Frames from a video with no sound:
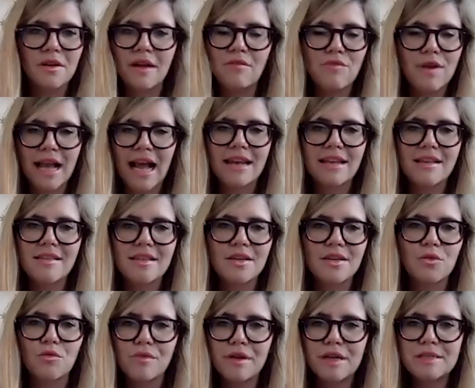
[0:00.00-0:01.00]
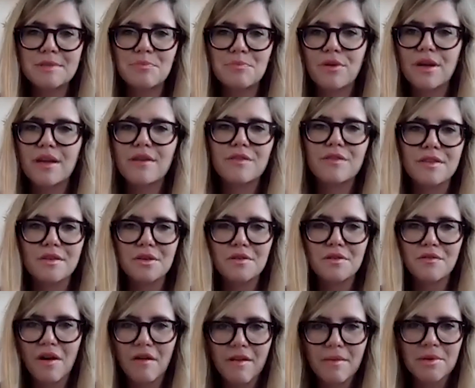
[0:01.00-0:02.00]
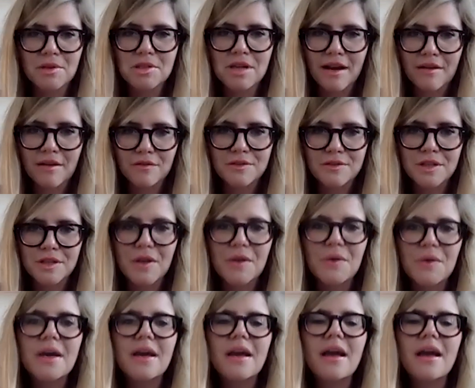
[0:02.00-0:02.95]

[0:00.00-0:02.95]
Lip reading: reality or read a brief until you very much have to.